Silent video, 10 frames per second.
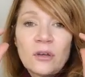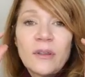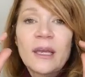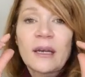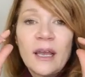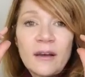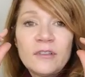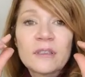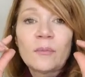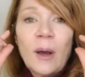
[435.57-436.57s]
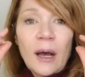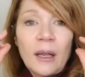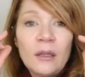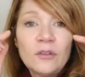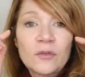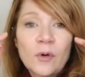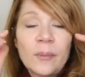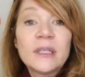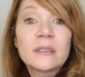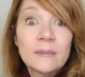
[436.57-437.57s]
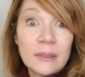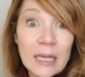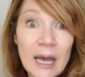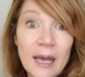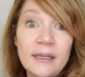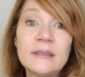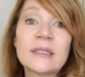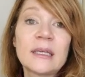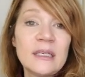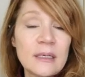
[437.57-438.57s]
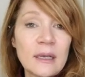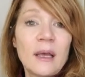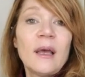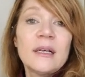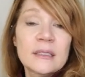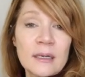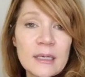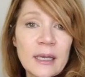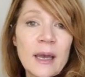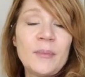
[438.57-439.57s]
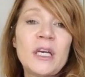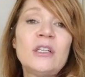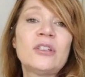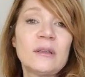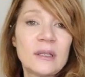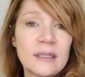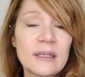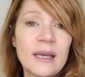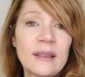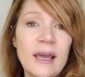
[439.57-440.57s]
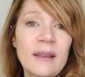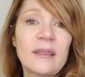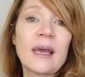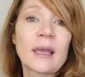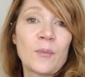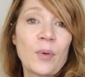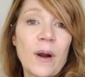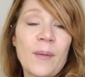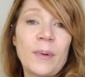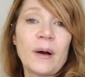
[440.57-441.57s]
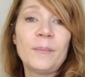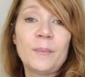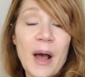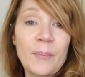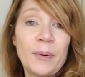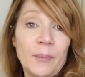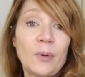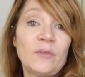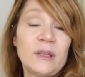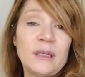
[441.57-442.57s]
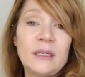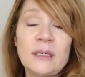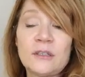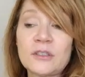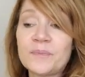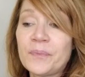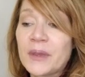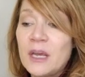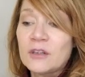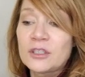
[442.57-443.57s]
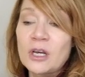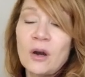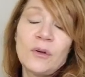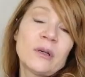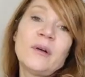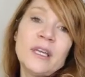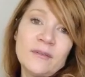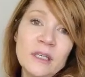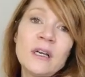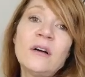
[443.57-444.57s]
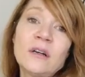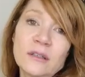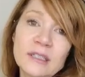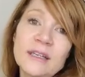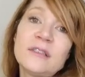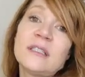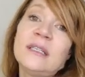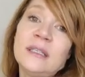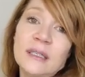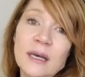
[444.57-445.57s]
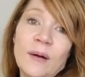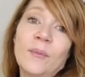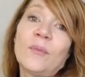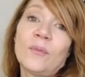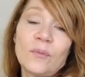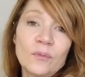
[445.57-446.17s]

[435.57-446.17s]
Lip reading: they can have some hollows forming, some lines, sun damage and things like that can pop up over the years. So even young girls, I've seen them